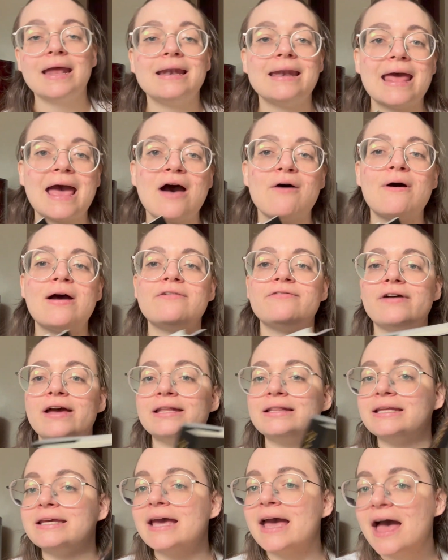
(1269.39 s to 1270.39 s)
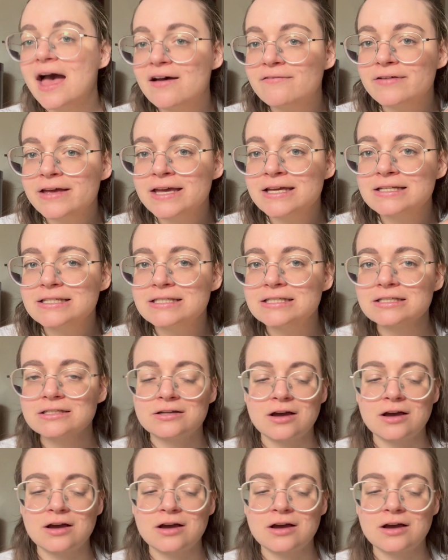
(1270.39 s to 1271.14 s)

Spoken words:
And now I finally have it,